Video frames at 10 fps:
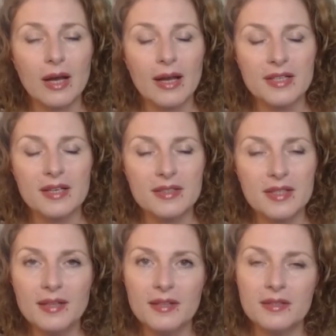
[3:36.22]
as I
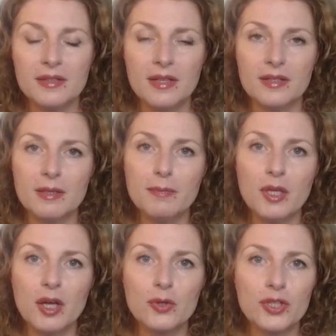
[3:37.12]
said, the
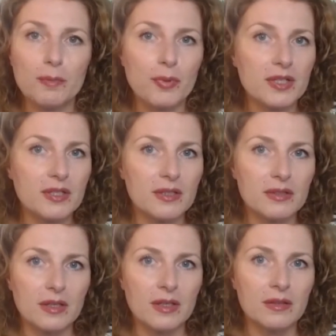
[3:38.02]
TPOs are
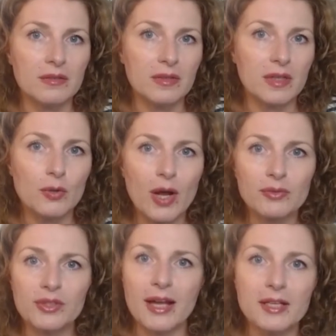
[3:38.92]
present in
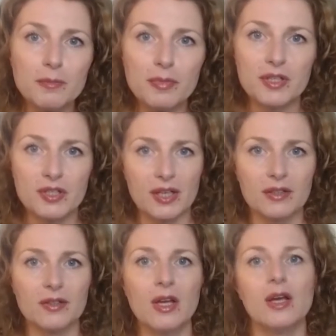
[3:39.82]
around
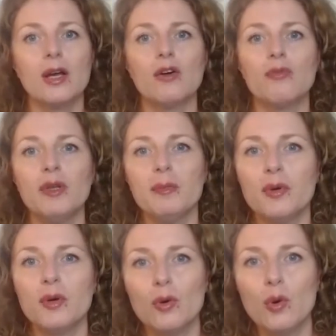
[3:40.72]
90% of
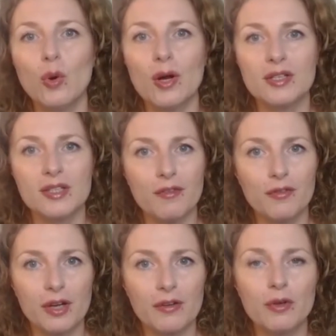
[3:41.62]
people who are
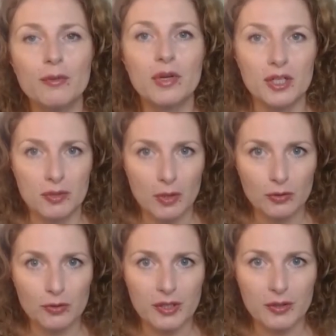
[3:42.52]
suffering from
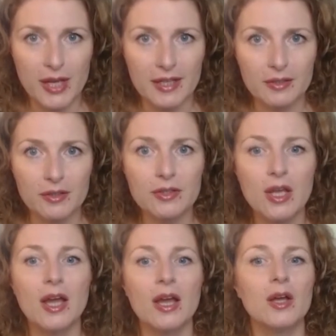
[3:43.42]
Hashimoto thyroiditis,
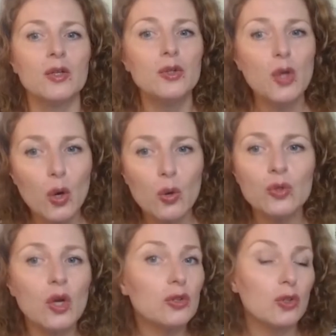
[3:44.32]
though
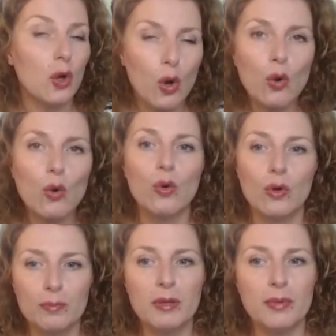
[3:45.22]
not all
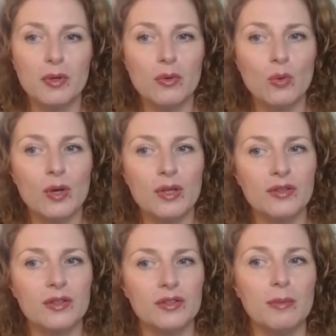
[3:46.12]
people
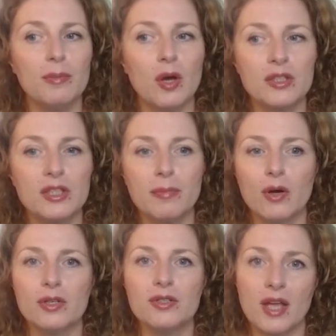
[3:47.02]
with TPO
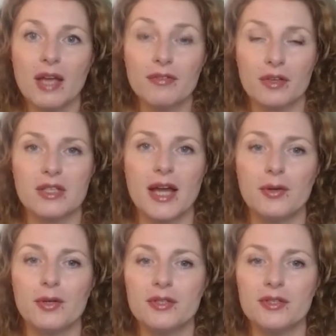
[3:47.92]
antibodies have a
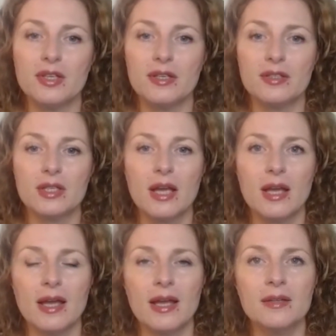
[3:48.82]
thyroid disease.
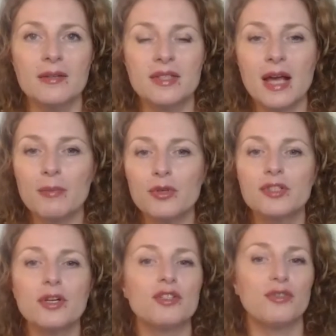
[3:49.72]
And some
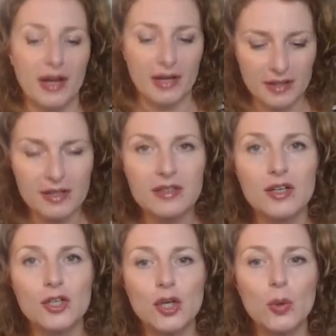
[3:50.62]
research findings
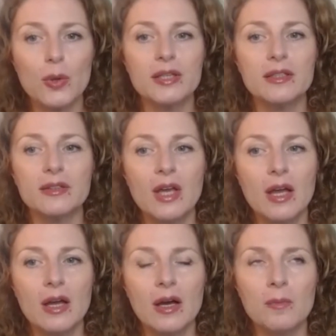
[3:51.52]
are showing that
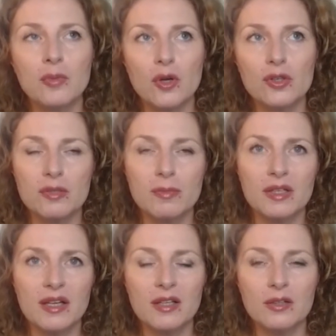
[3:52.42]

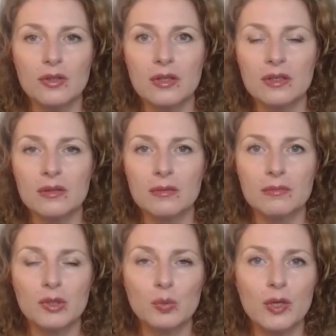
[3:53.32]
approximately
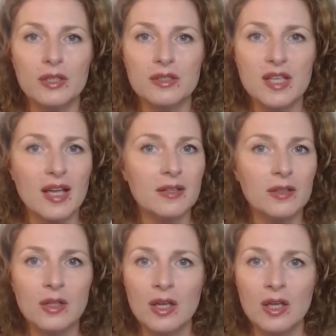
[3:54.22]
between 10
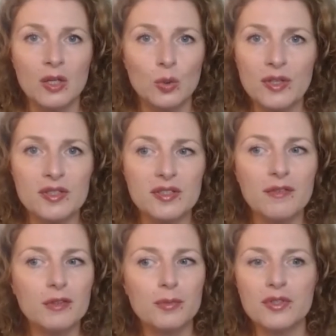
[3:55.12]
and
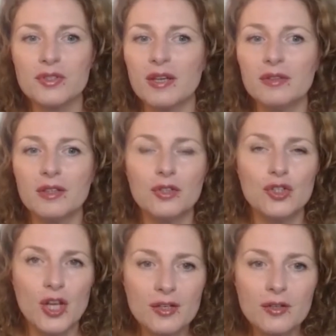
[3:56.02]
27% of
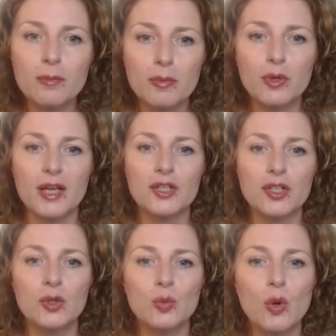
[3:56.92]
the general
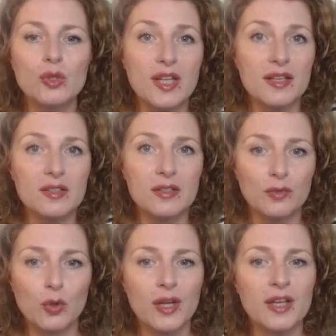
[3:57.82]
population will test
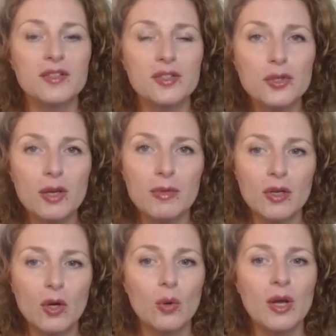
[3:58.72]
for
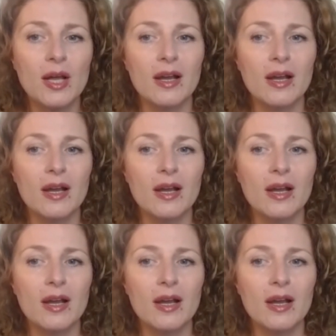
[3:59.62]
extremely low